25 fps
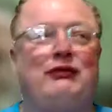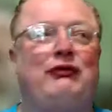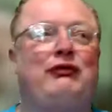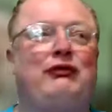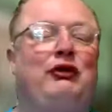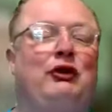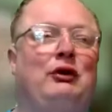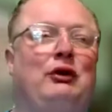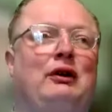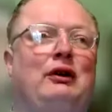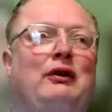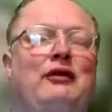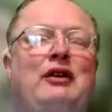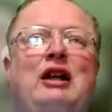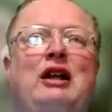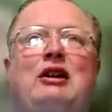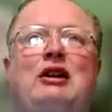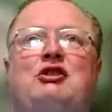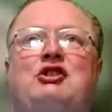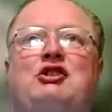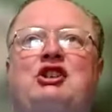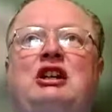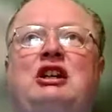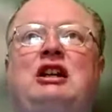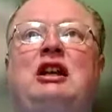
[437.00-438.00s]
Tarts are full of
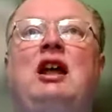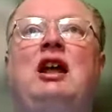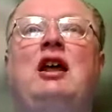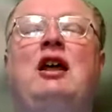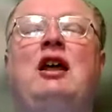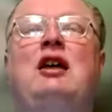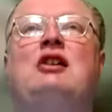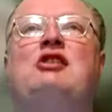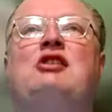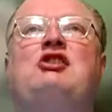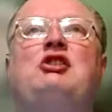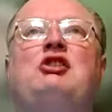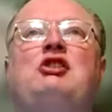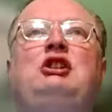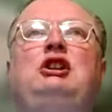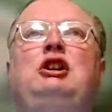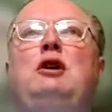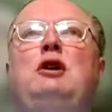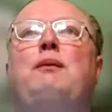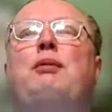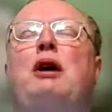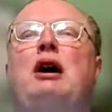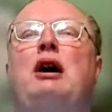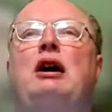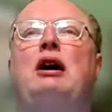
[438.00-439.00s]
energy. So
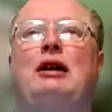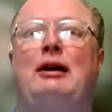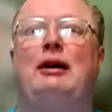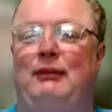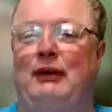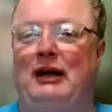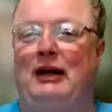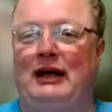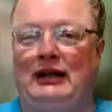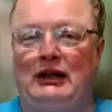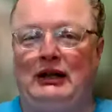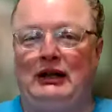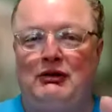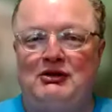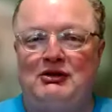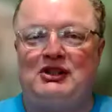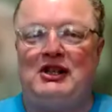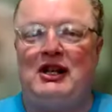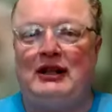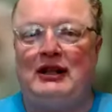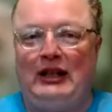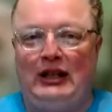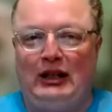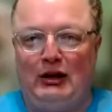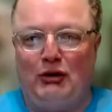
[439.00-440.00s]
you brought up, like you
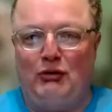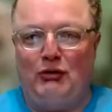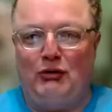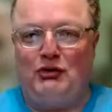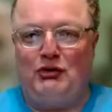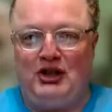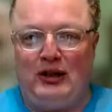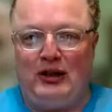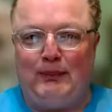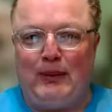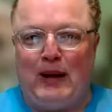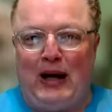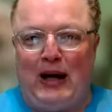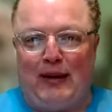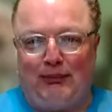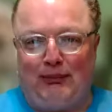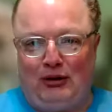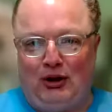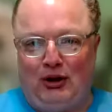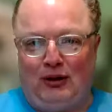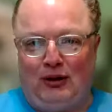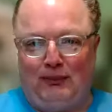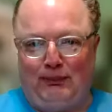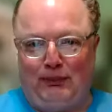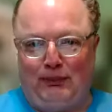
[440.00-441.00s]
said, the OG
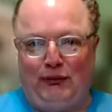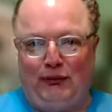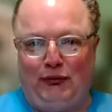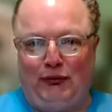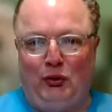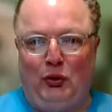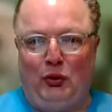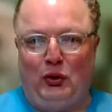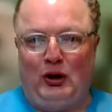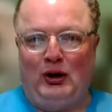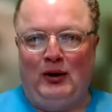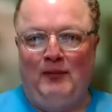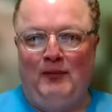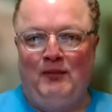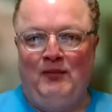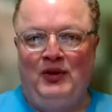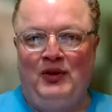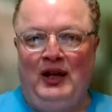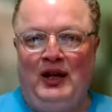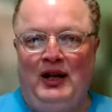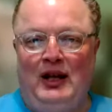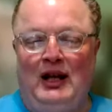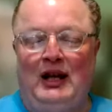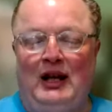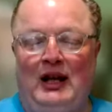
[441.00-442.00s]
Pop Tart before.
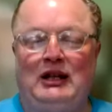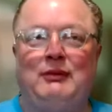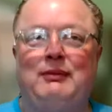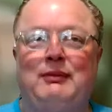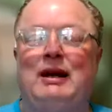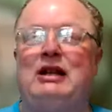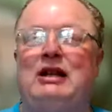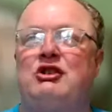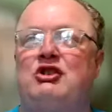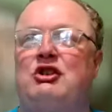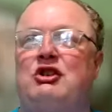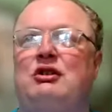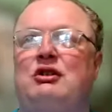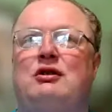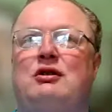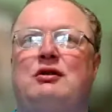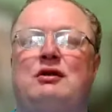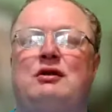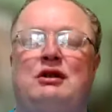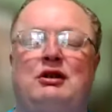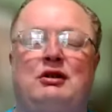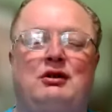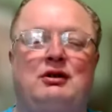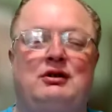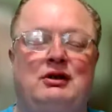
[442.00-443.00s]
When you mentioned
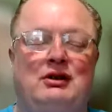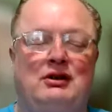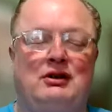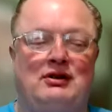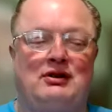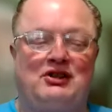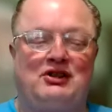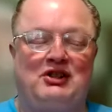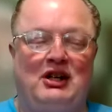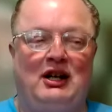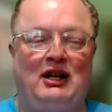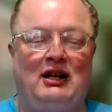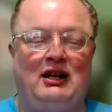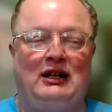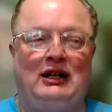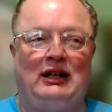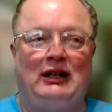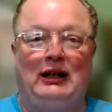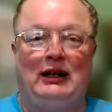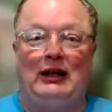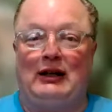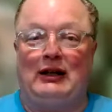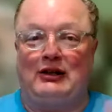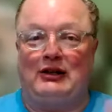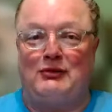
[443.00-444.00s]
your son
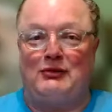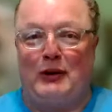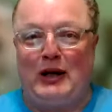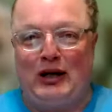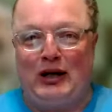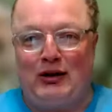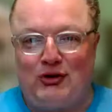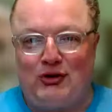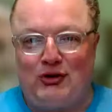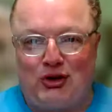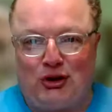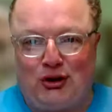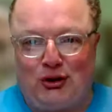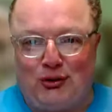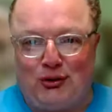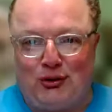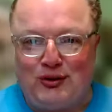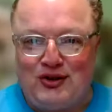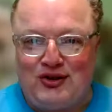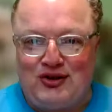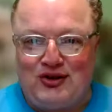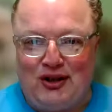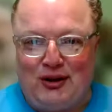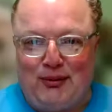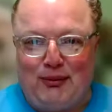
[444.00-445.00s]
eating, it's brown
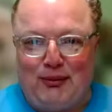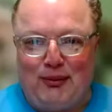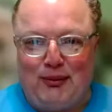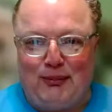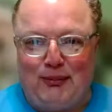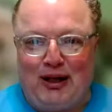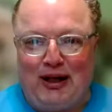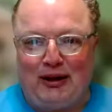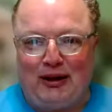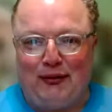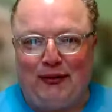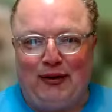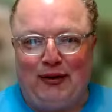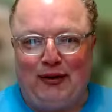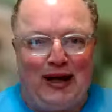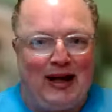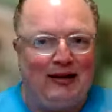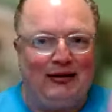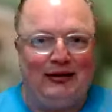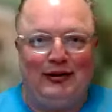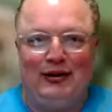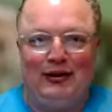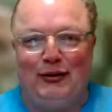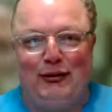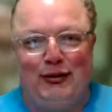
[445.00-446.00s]
sugar and cinnamon, by the way.
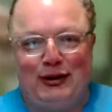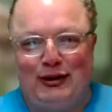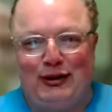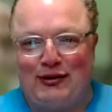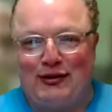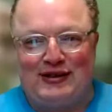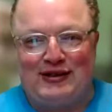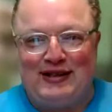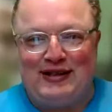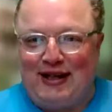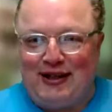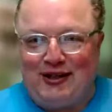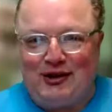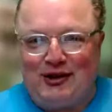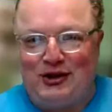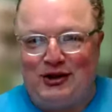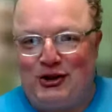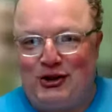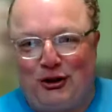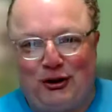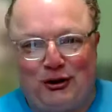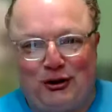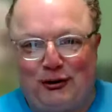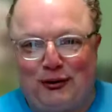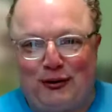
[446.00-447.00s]
I don't know what you're saying,
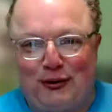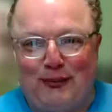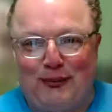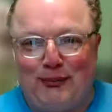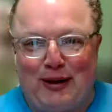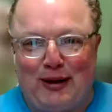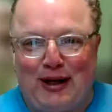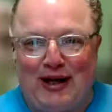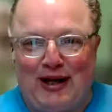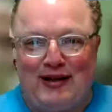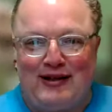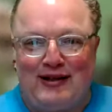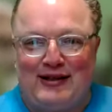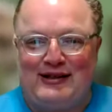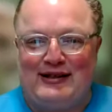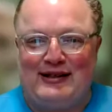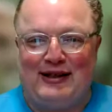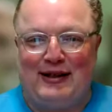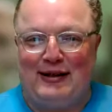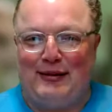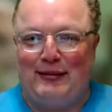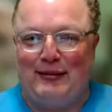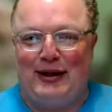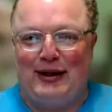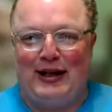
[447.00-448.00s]
sugar and brown
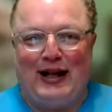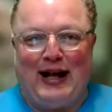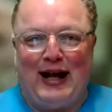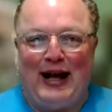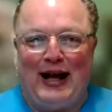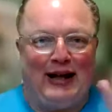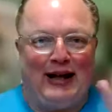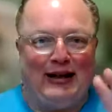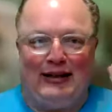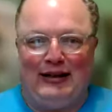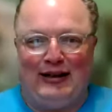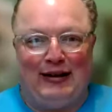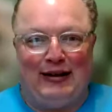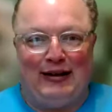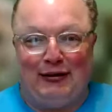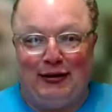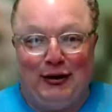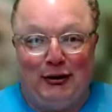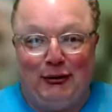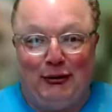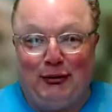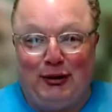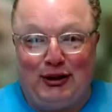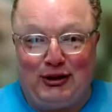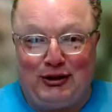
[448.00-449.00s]
cinnamon. I
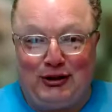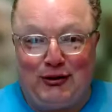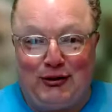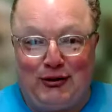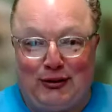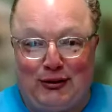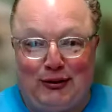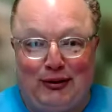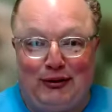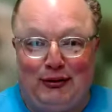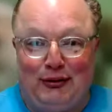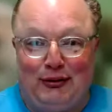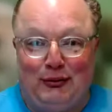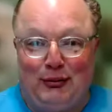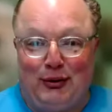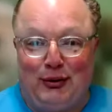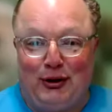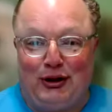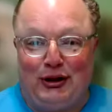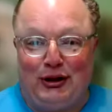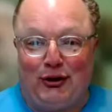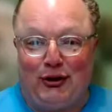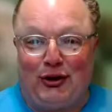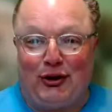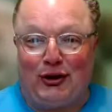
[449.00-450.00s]
don't know I don't know
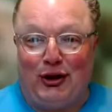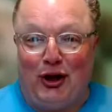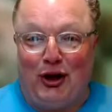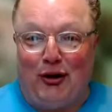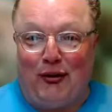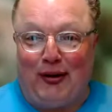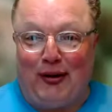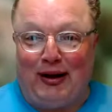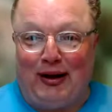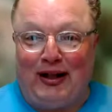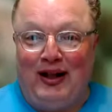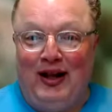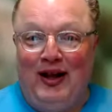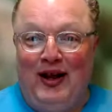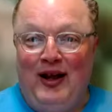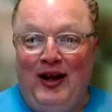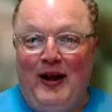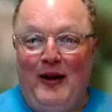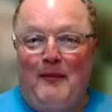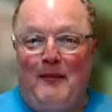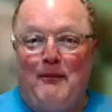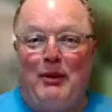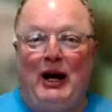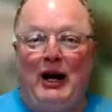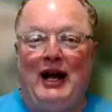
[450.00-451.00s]
where you're going.
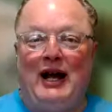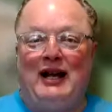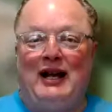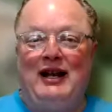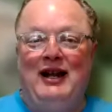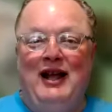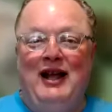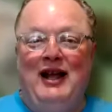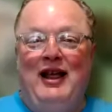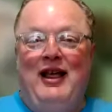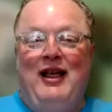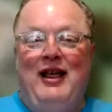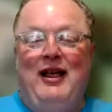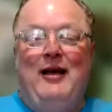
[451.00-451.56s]
But